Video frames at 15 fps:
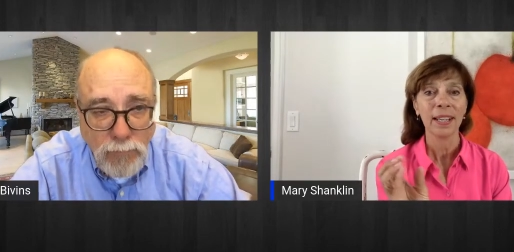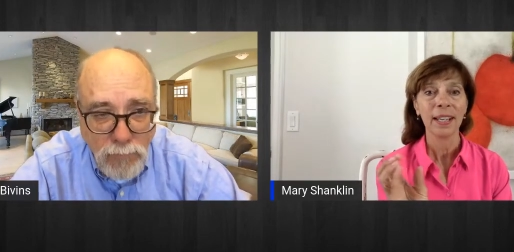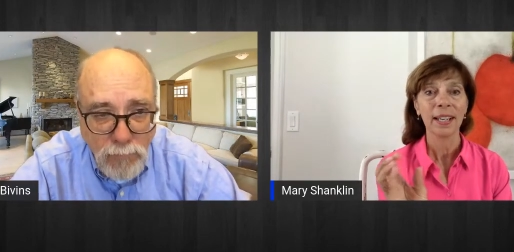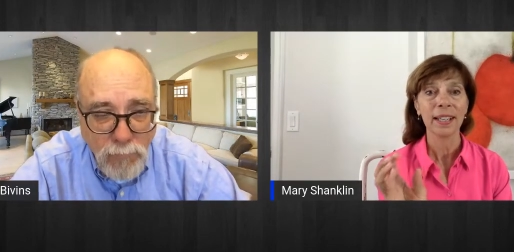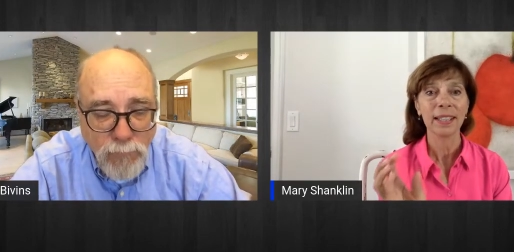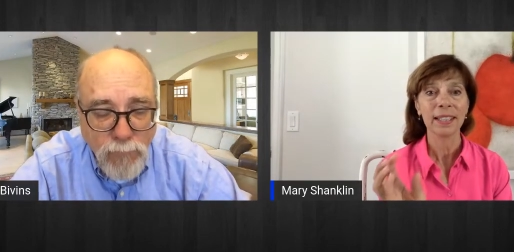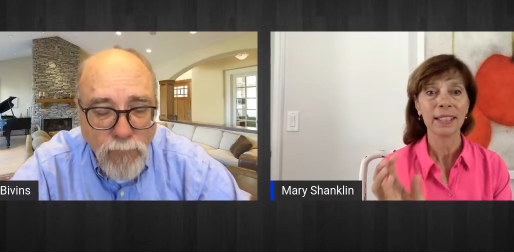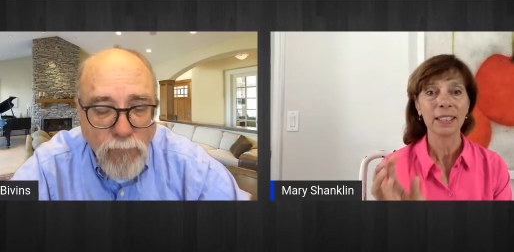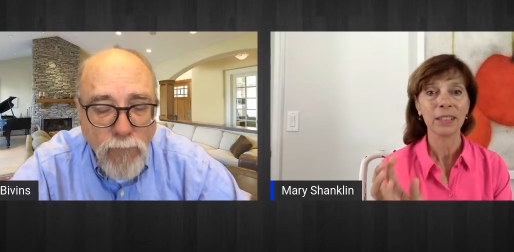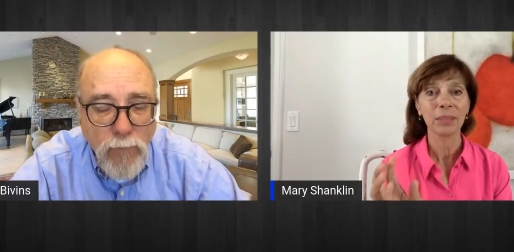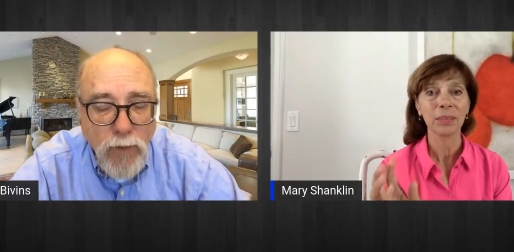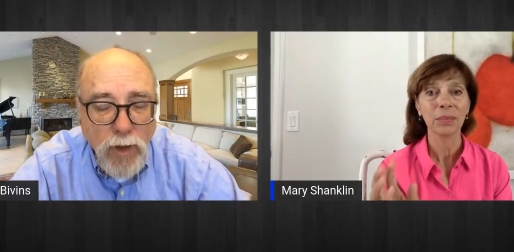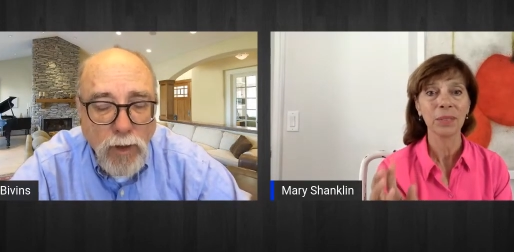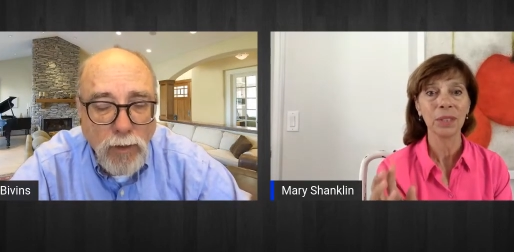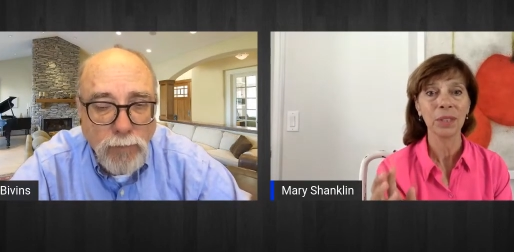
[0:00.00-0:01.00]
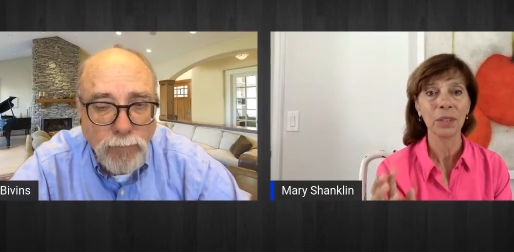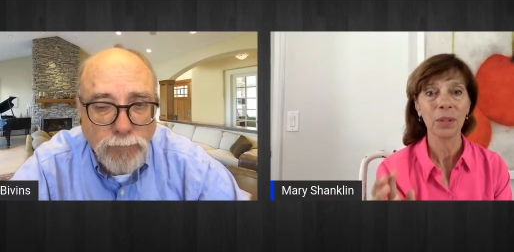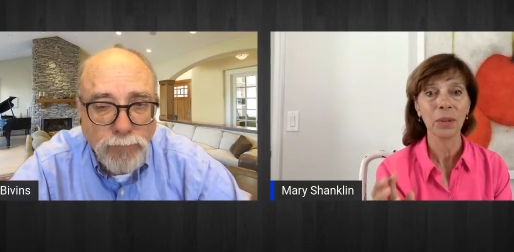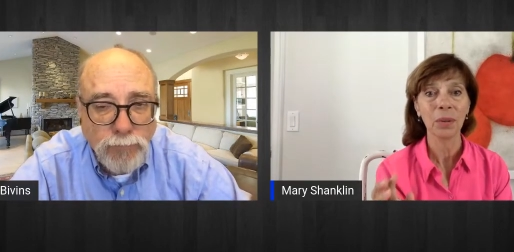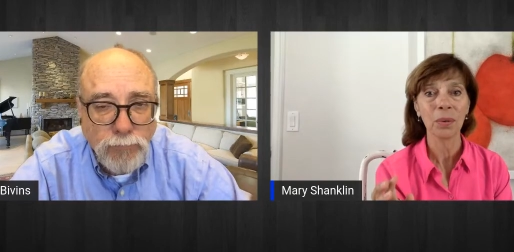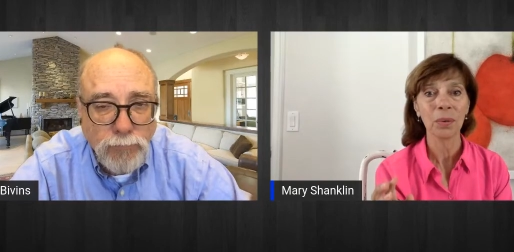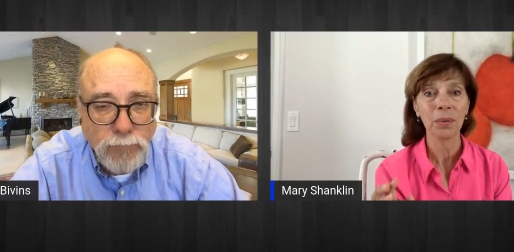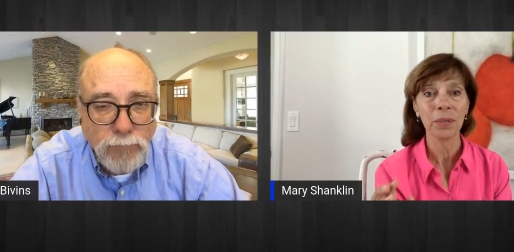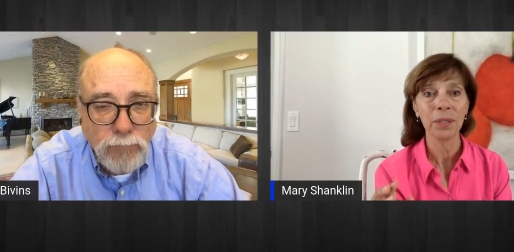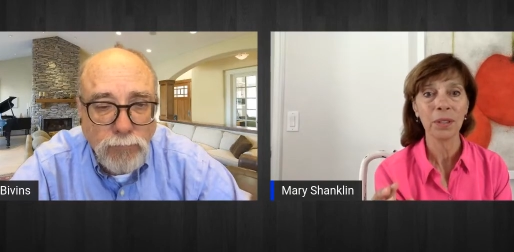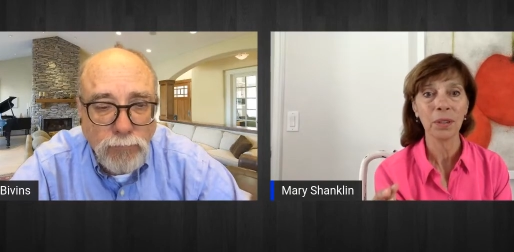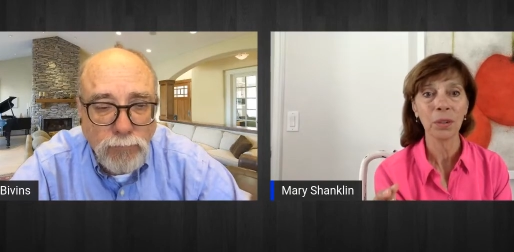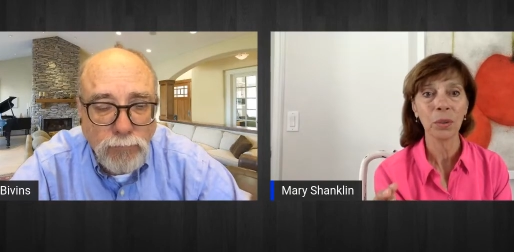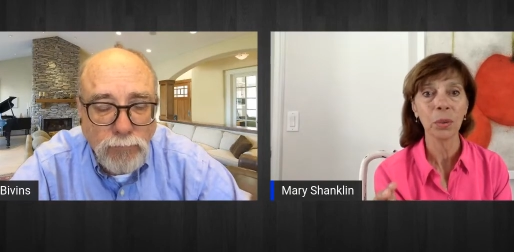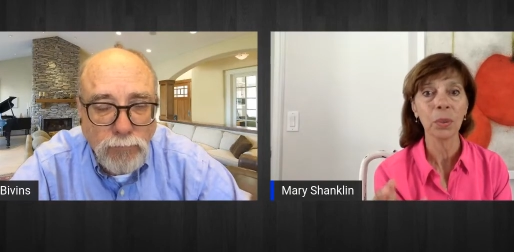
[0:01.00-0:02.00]
Speaker 1: um, you know, you know,
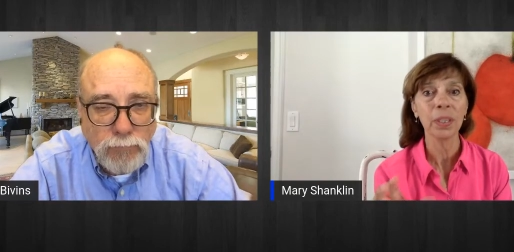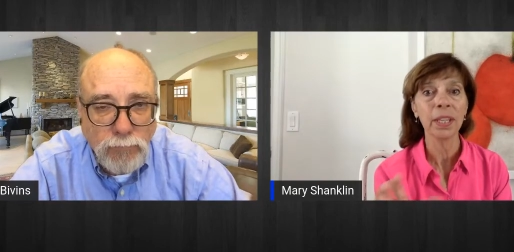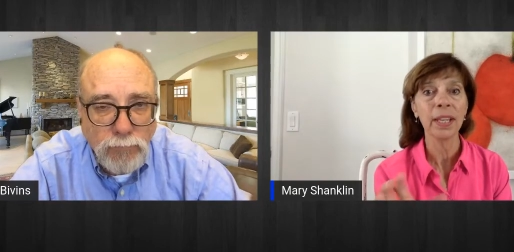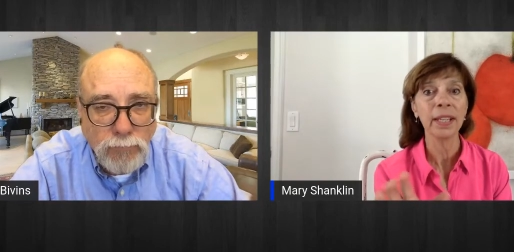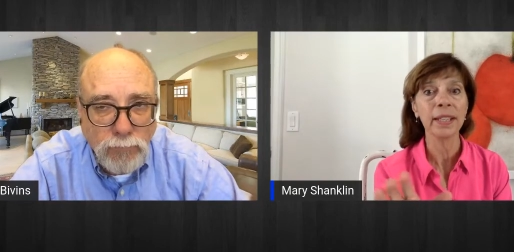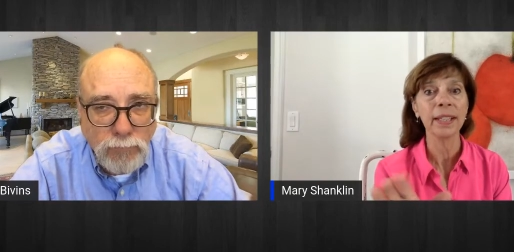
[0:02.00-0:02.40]
create,